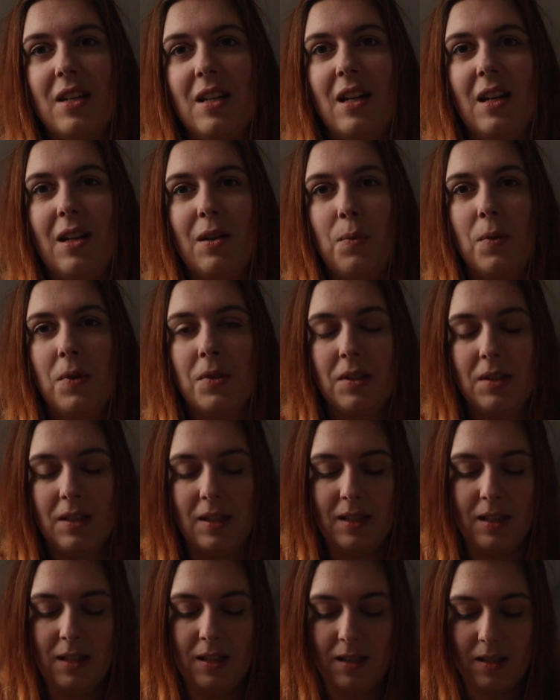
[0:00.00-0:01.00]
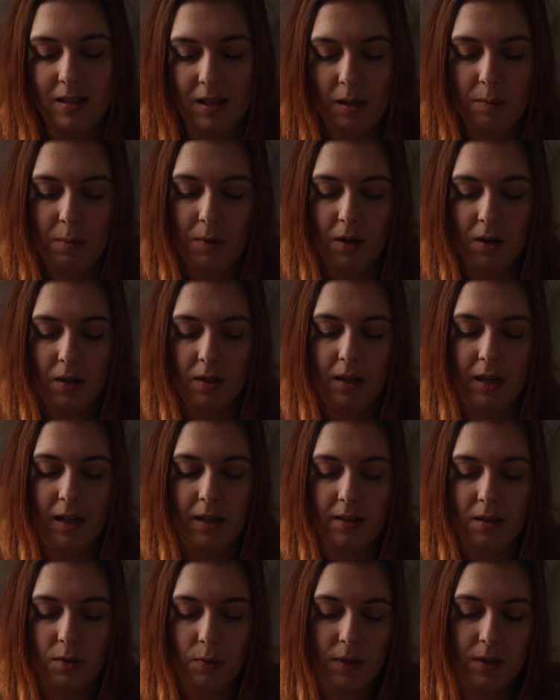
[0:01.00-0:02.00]
and I wanted it in the same yarn
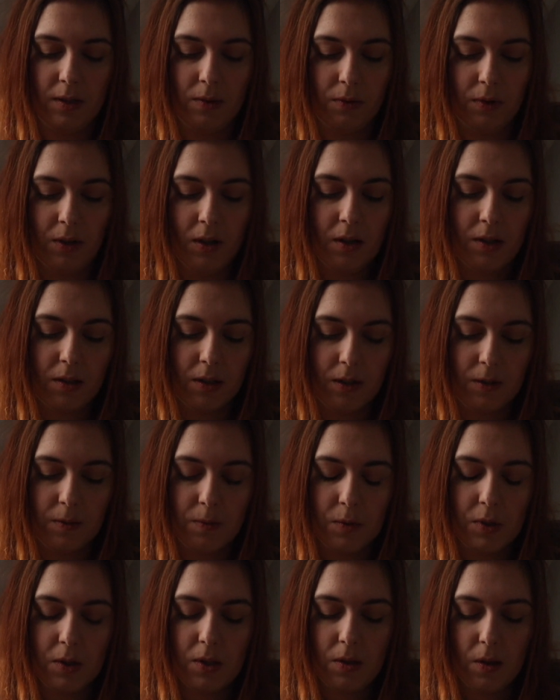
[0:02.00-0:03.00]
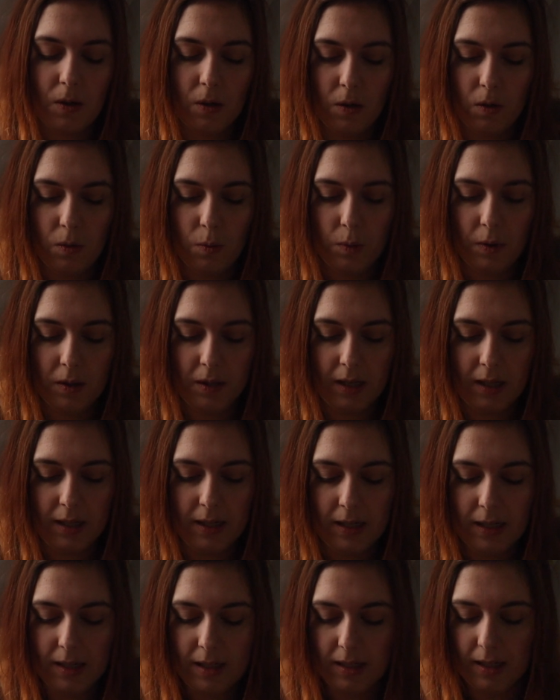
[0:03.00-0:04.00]
as the rest of the cardigan. So what I
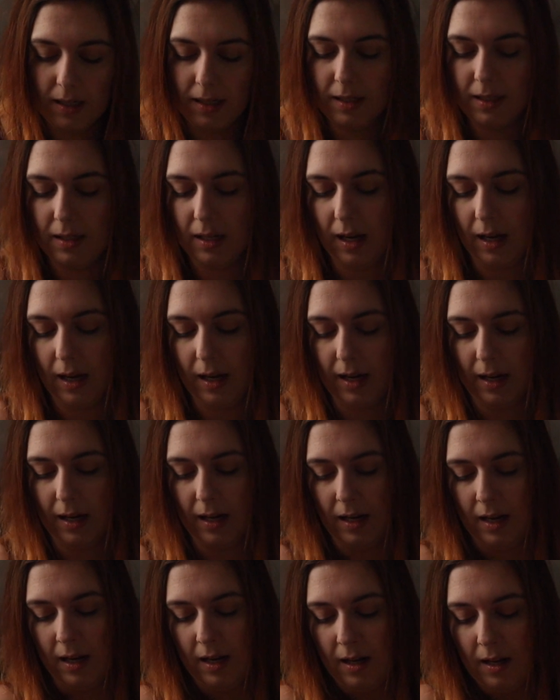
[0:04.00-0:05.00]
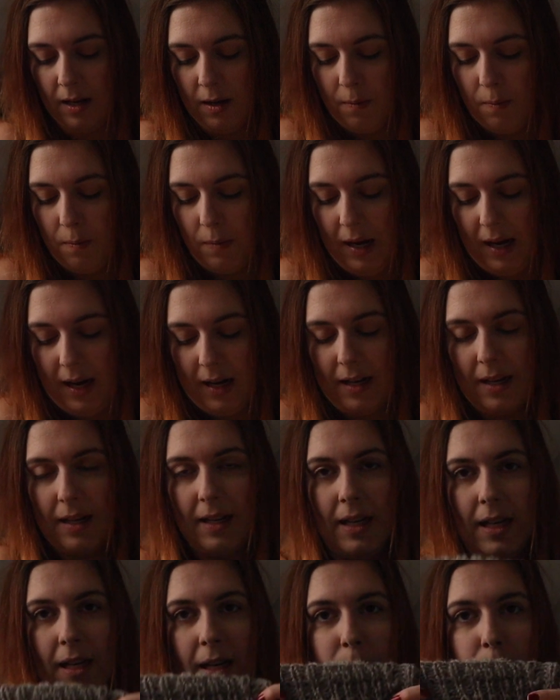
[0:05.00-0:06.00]
did is I made
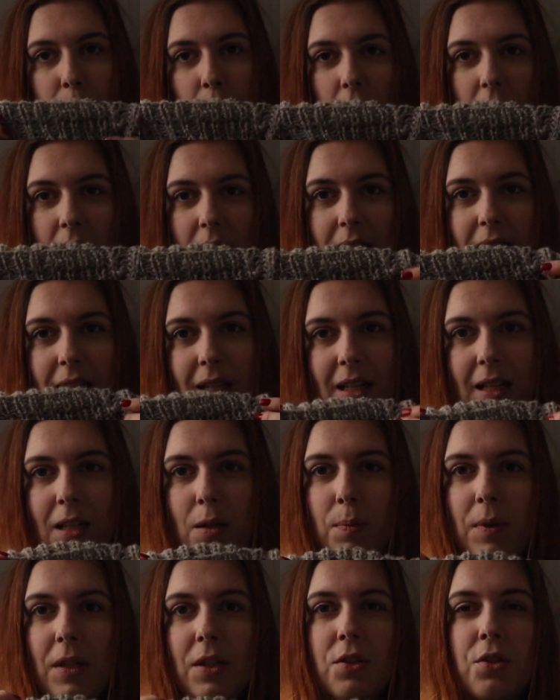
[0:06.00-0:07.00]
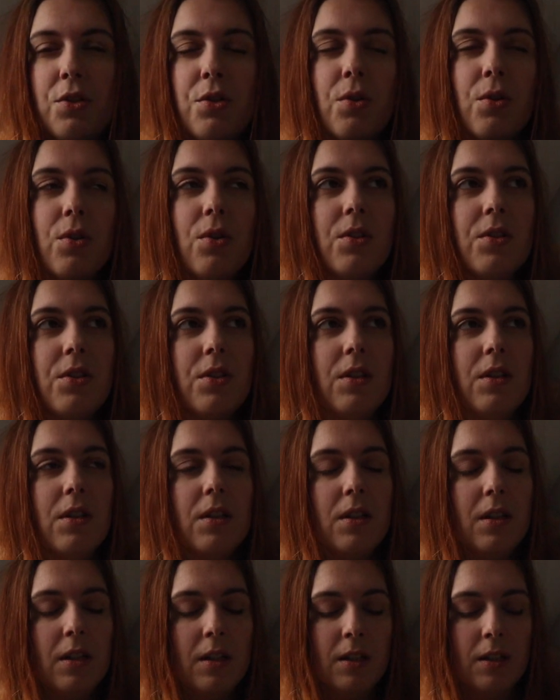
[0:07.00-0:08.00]
the pockets a little bit
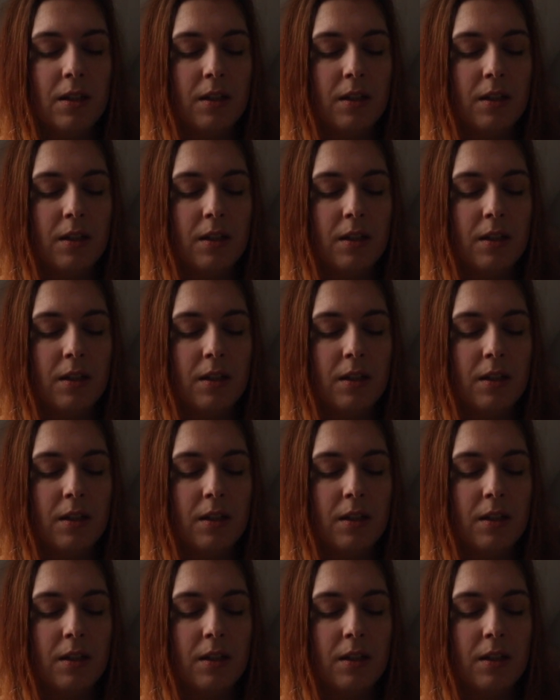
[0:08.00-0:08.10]
shorter